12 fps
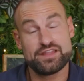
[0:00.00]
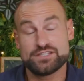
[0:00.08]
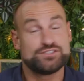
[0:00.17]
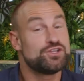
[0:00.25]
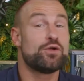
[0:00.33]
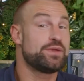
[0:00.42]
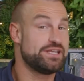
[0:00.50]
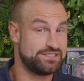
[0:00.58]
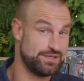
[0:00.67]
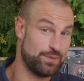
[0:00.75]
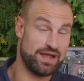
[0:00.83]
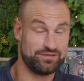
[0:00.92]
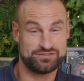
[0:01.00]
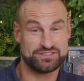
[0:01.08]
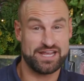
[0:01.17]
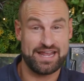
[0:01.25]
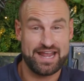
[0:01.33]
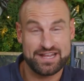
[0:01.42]
There's no easy way of
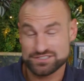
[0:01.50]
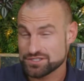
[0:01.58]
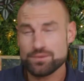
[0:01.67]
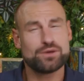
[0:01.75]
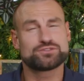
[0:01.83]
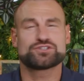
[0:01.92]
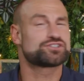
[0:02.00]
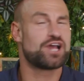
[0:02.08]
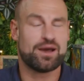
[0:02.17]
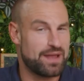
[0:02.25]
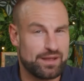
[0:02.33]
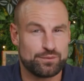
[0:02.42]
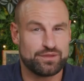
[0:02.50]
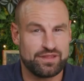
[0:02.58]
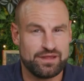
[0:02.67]
saying it, so I'll just come out with